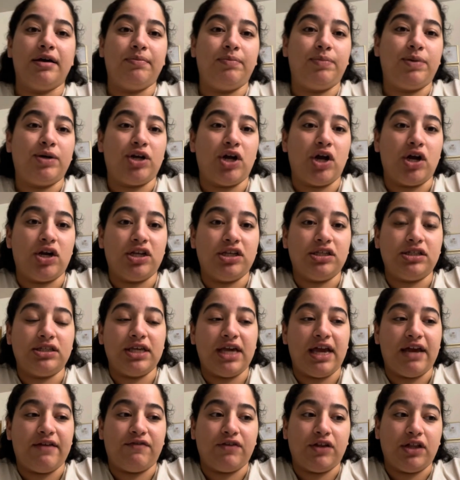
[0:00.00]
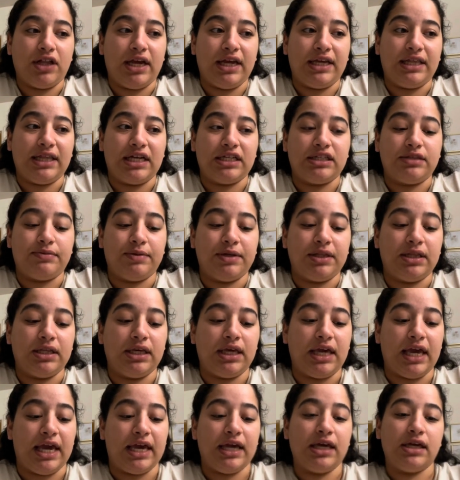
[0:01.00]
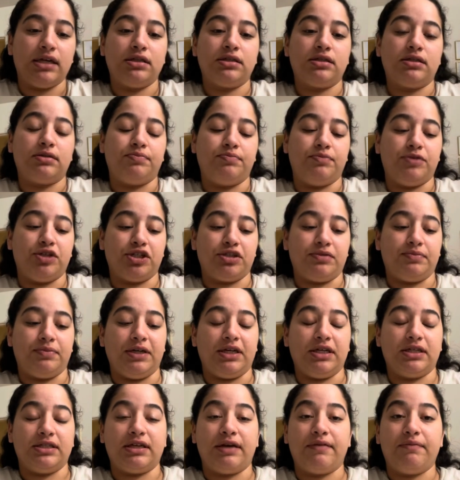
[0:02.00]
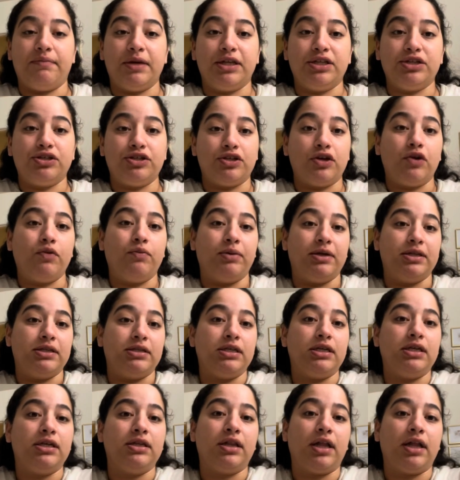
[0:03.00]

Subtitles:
But honestly, I feel like that's been the case just because I've been so busy.